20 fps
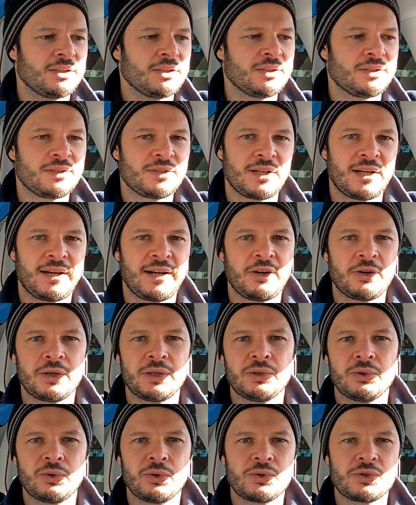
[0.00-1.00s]
that uh, our
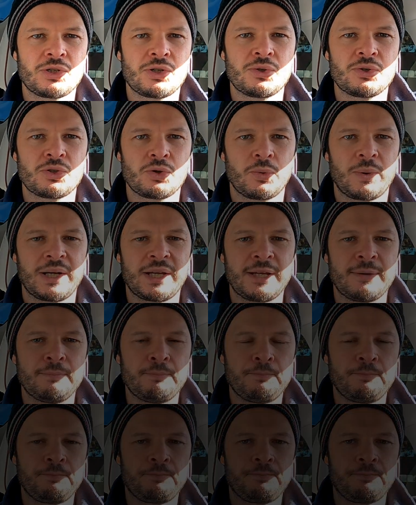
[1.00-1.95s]
in-laws use already.